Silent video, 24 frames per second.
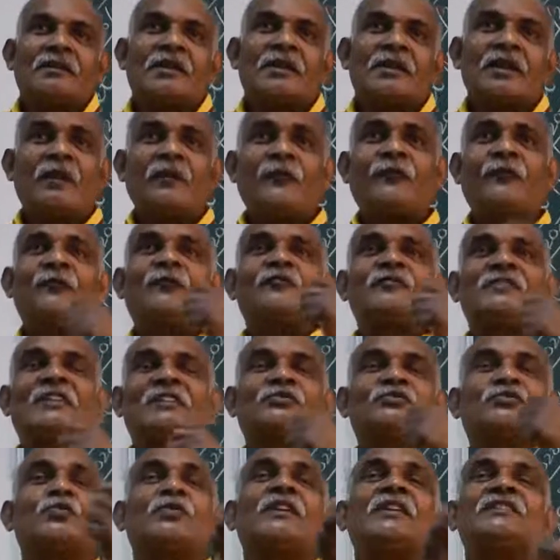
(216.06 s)
If the
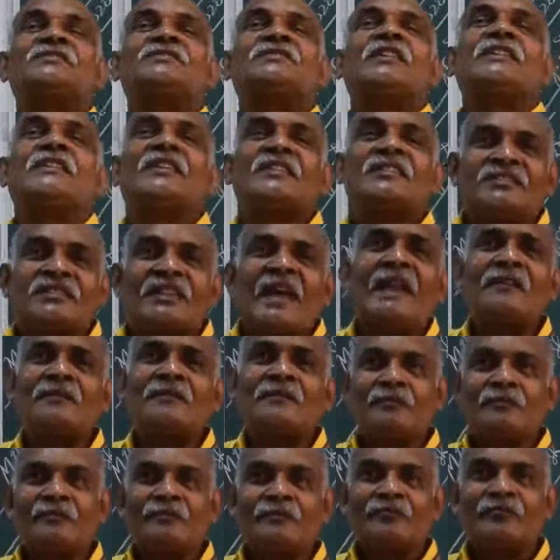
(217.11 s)
students
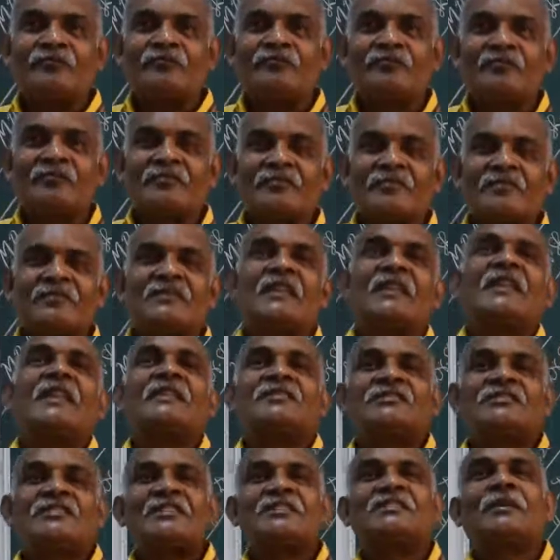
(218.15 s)
understand the
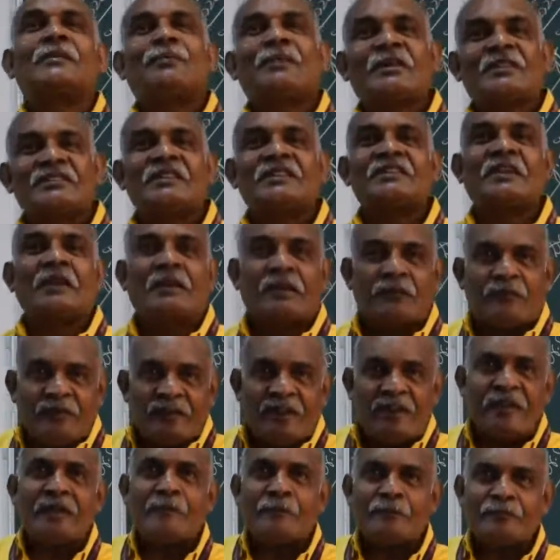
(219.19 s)
lectures the person
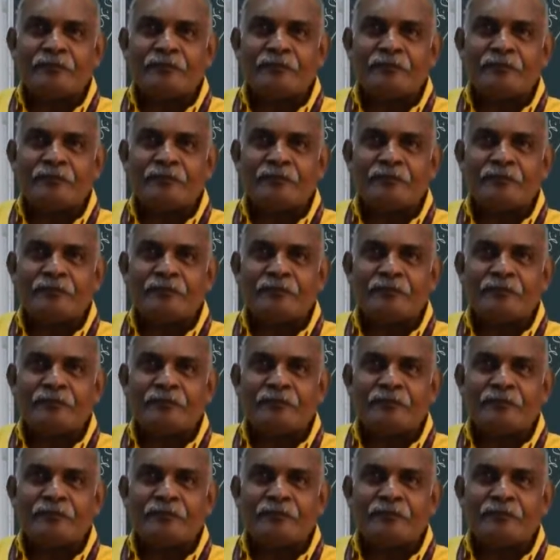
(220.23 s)
delivering,